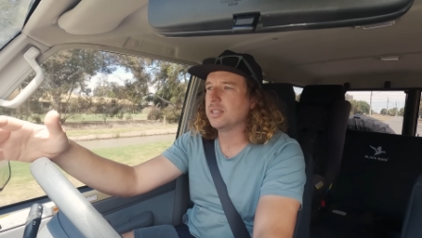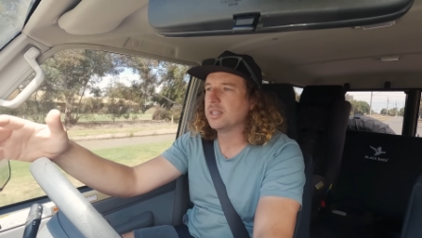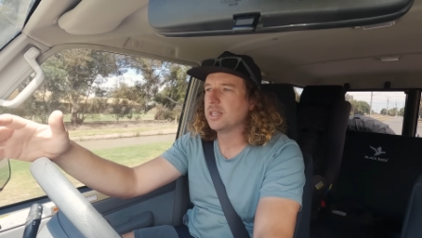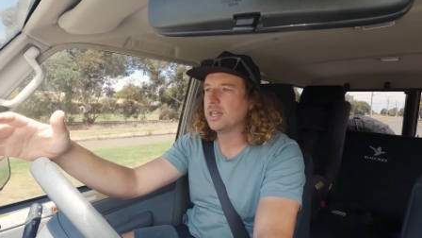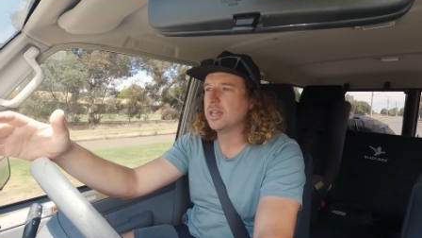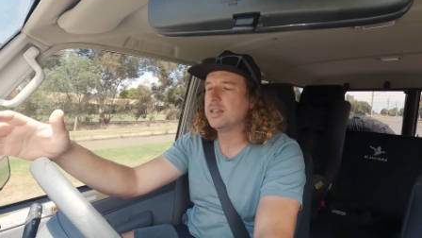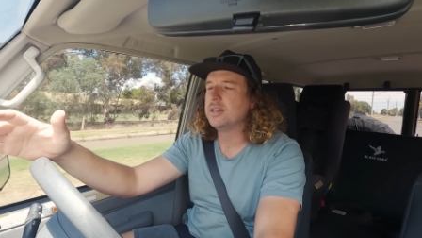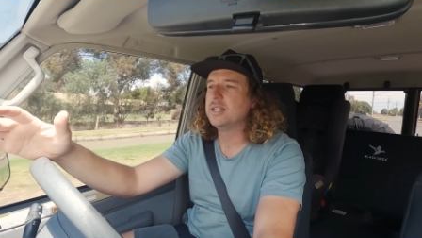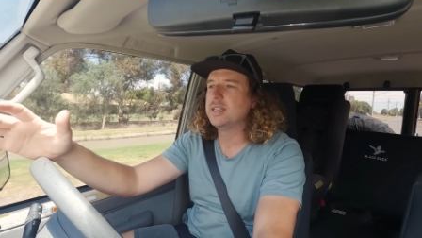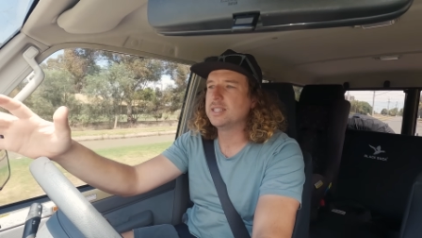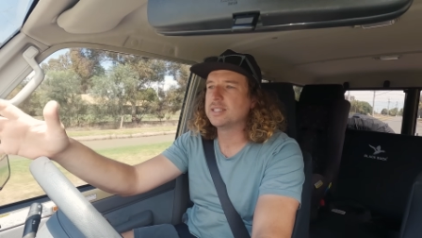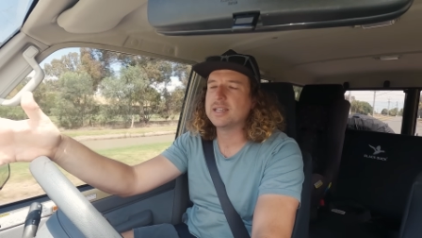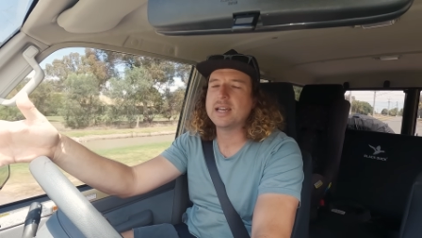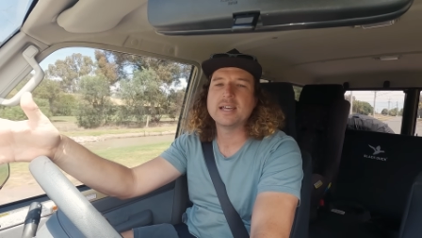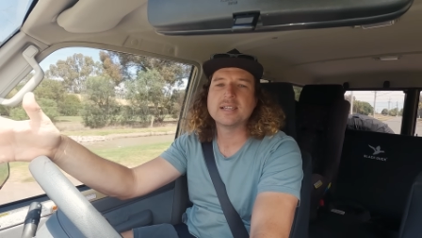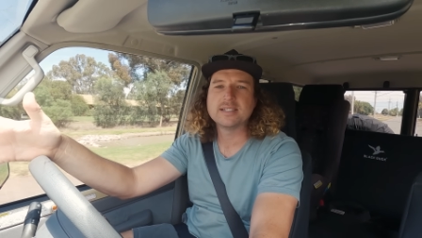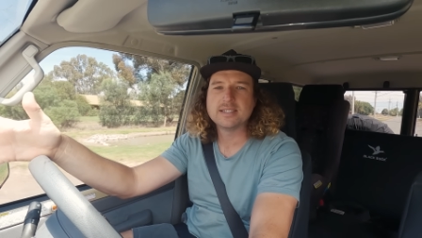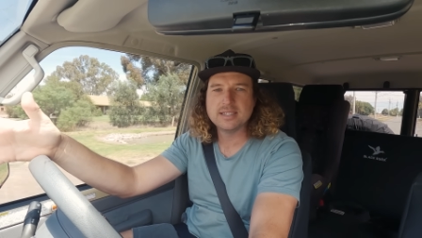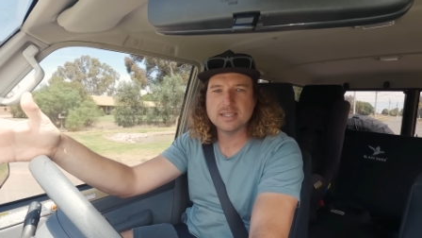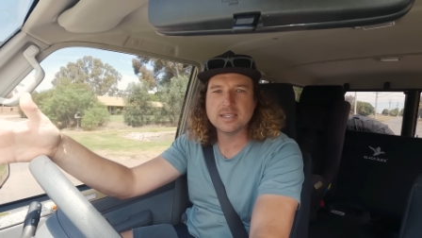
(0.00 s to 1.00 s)
there is
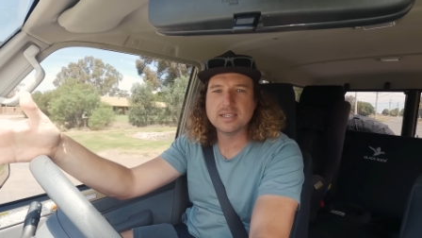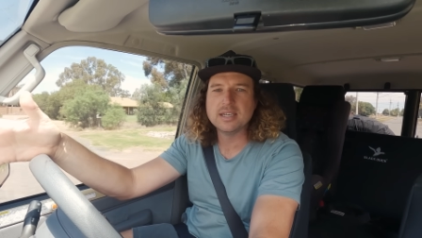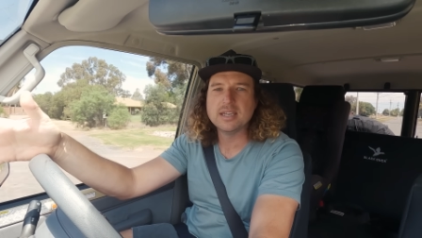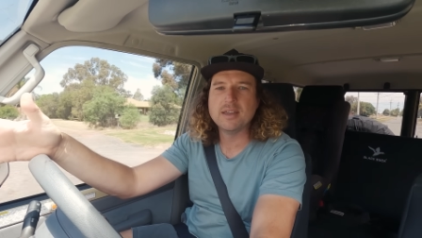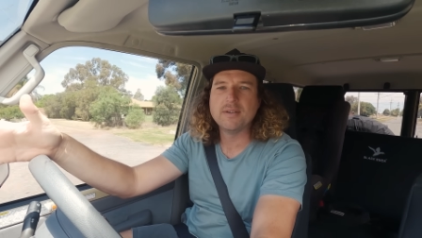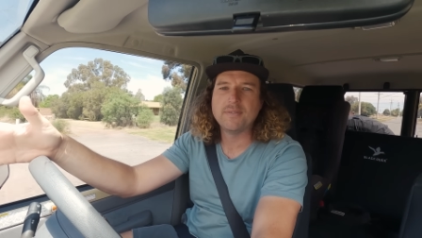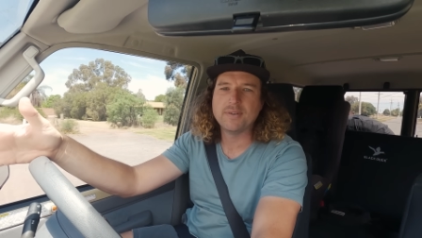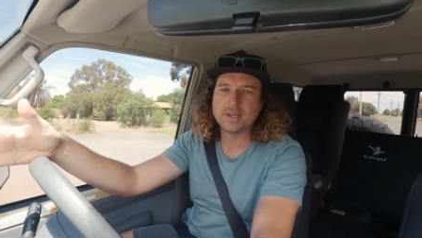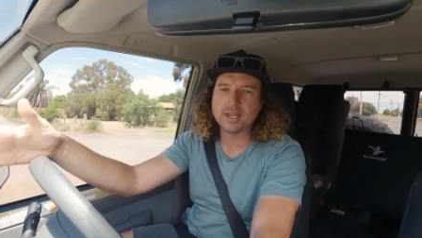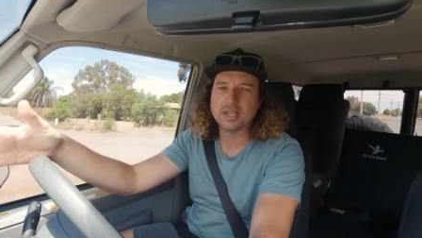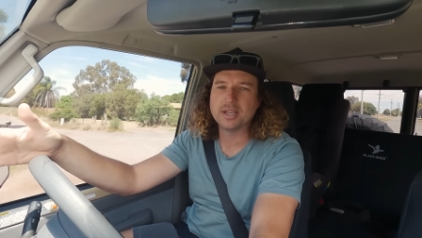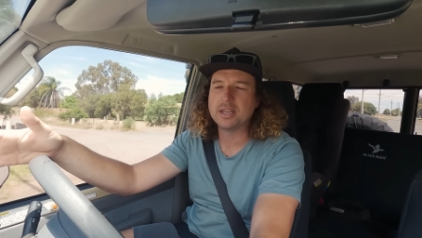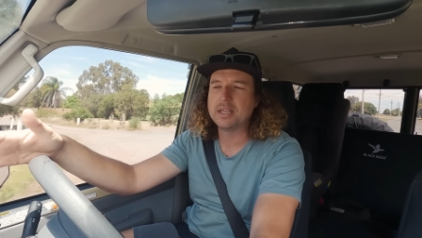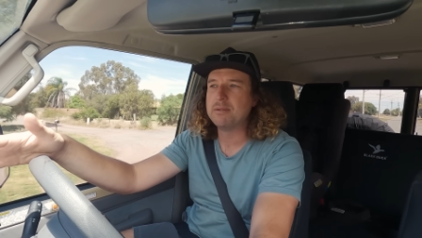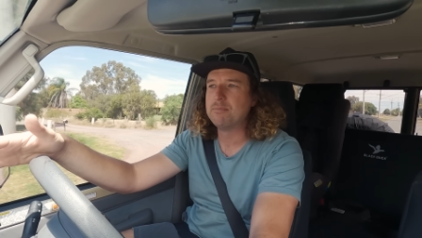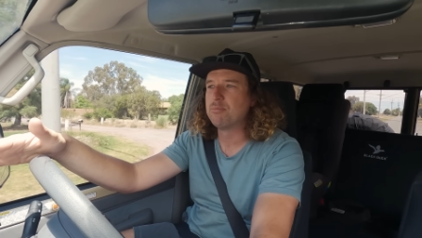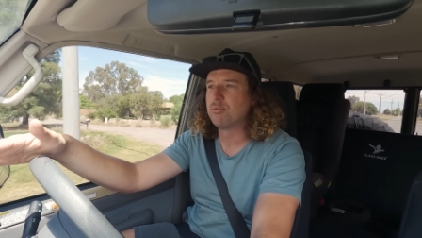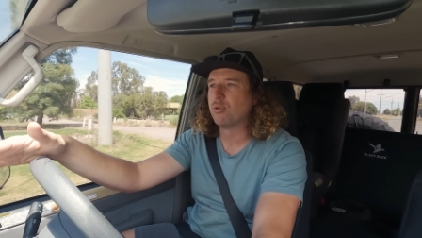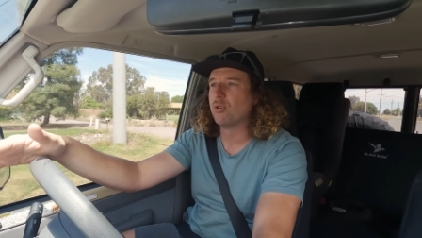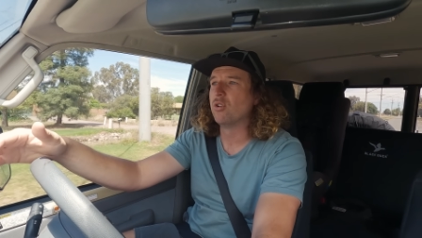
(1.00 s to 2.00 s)
a significant
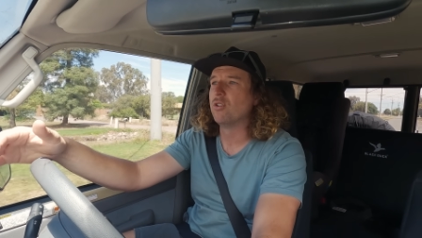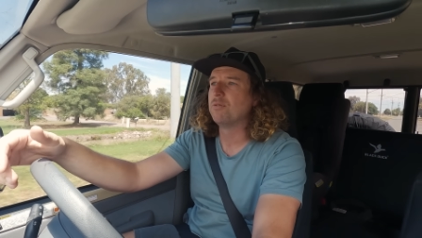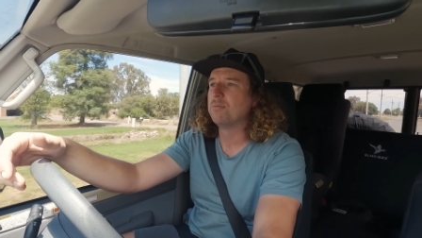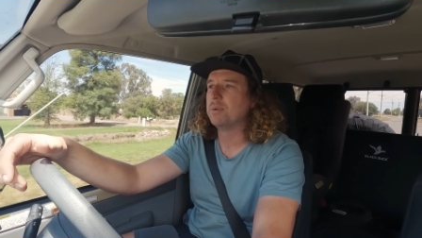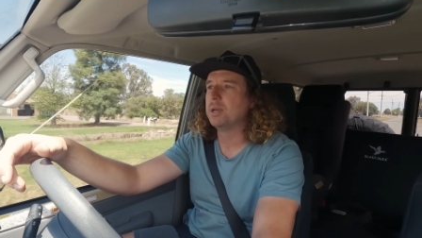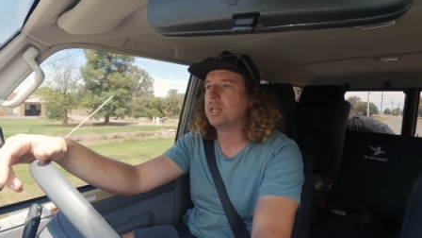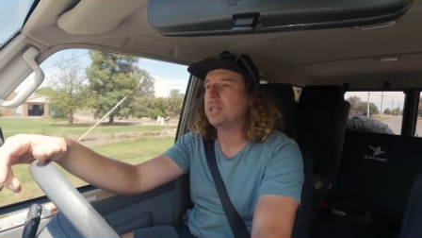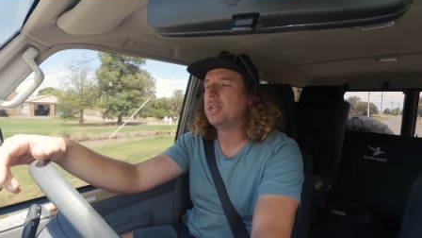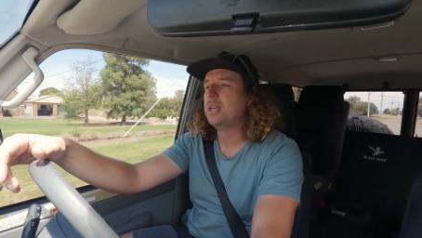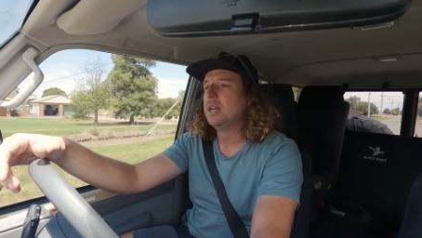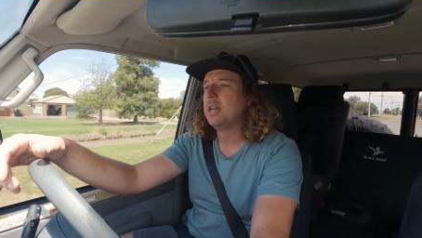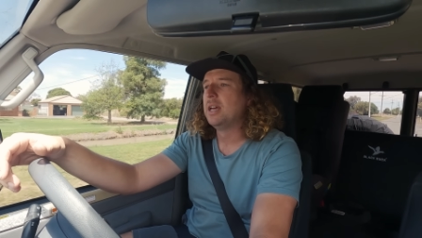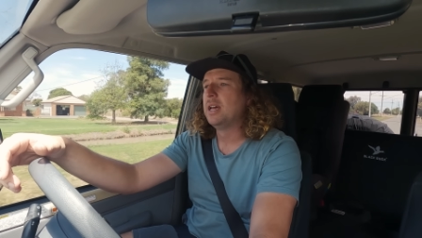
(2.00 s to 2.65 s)
improvement.